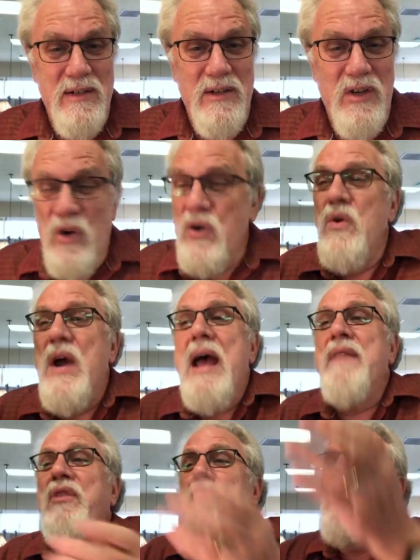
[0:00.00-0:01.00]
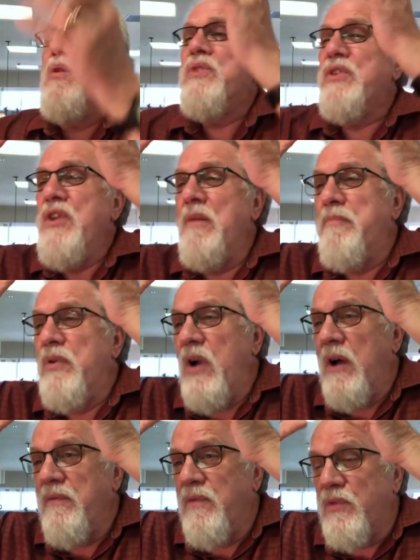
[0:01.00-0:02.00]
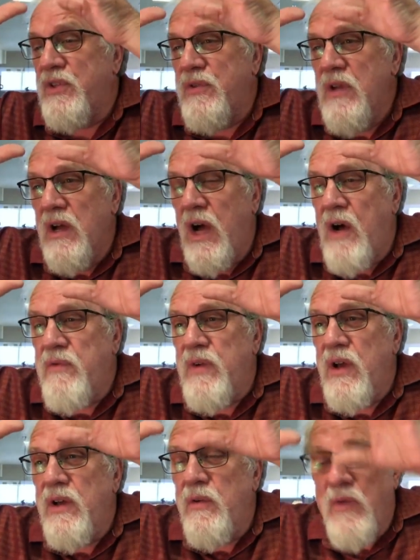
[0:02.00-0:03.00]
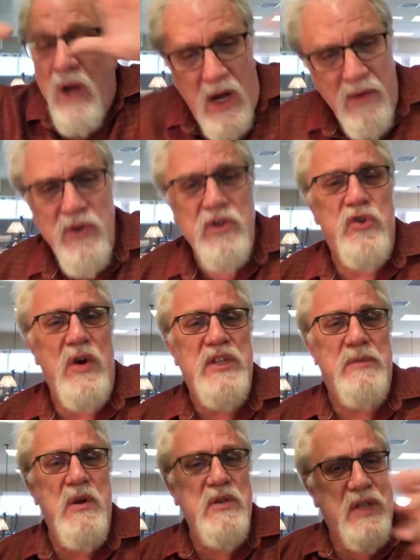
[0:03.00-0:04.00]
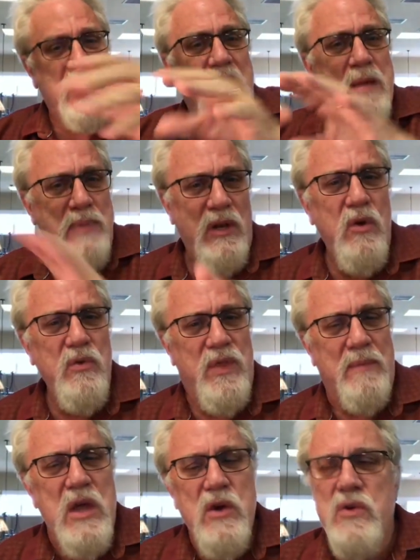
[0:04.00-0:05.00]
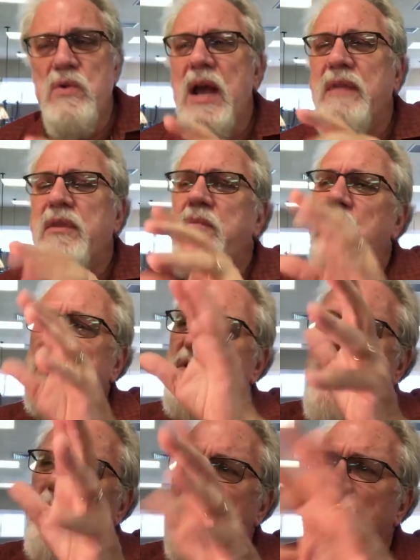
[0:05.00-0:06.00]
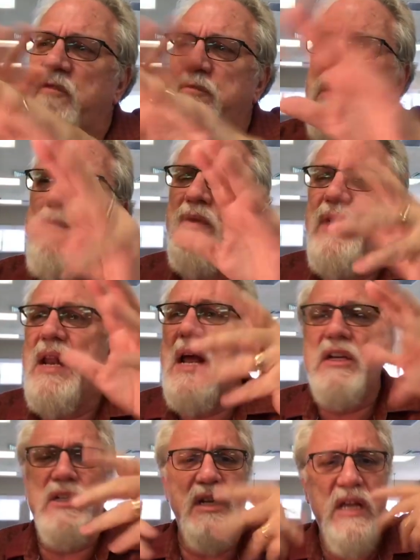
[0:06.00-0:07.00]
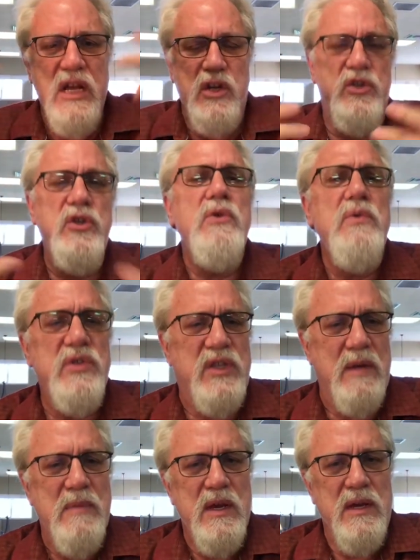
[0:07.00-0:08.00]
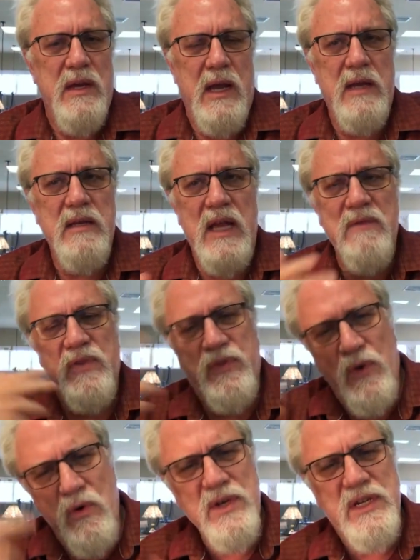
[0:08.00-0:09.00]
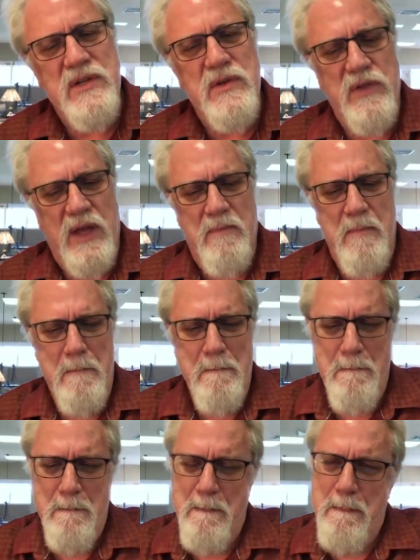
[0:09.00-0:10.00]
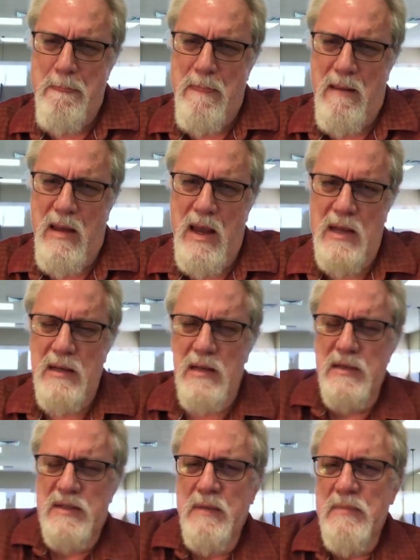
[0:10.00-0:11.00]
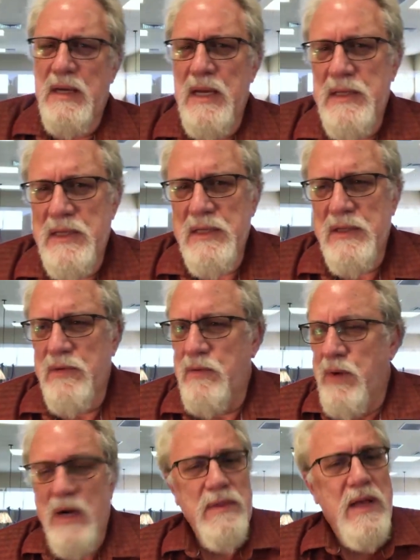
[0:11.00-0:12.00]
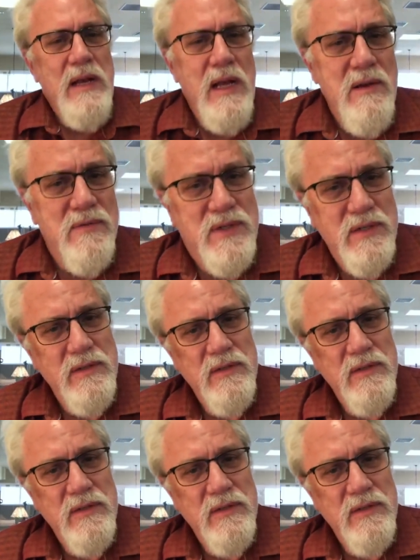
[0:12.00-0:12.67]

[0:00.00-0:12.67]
who had the most number of other transmitters that came below them? Who had the most number of people that actually used them and gave authority to them? And in some cases, where they lived.